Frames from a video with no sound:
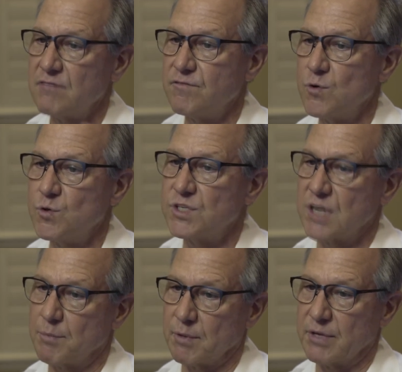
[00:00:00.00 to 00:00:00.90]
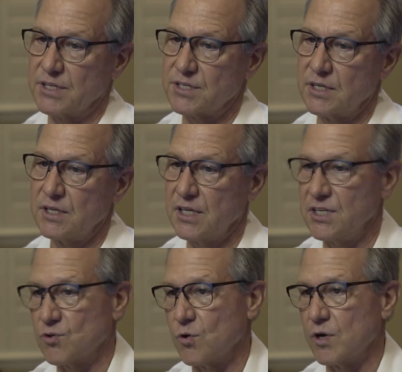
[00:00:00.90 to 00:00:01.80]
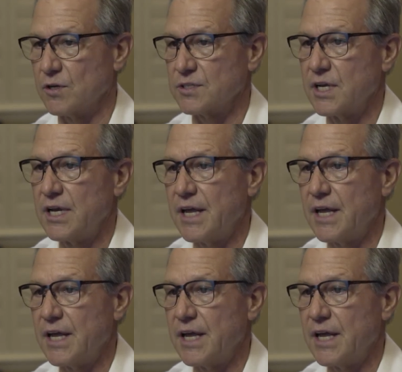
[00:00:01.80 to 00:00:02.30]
food supplements, these oils,